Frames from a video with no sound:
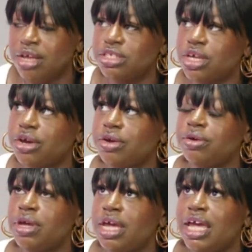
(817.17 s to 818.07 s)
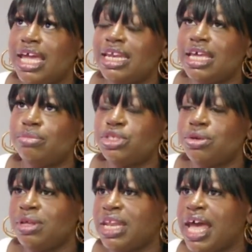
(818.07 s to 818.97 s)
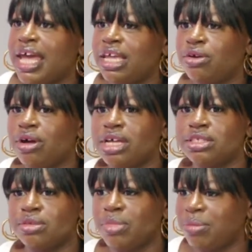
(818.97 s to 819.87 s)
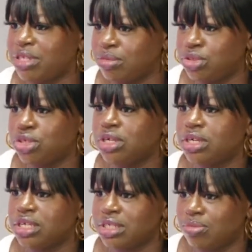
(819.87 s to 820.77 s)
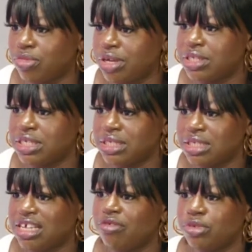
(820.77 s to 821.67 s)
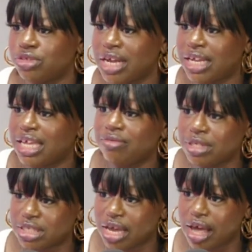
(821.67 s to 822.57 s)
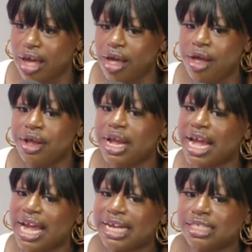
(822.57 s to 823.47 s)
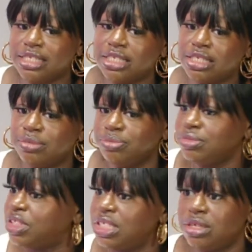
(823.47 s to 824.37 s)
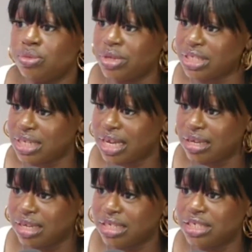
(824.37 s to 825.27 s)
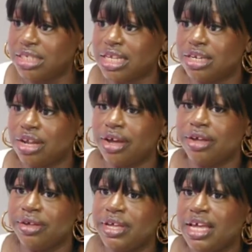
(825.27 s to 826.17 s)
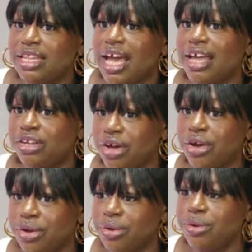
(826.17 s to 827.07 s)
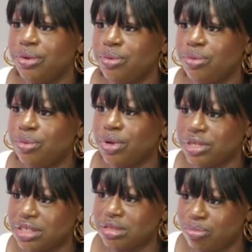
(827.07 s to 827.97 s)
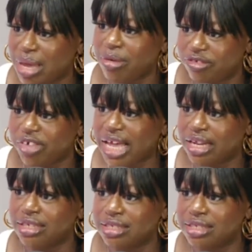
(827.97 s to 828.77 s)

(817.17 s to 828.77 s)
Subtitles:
So in him doing that, he got her maybe some chocolates, some roses and stuff, was trying to give it to her, and she didn't want it. And she said no. That no was met with violence.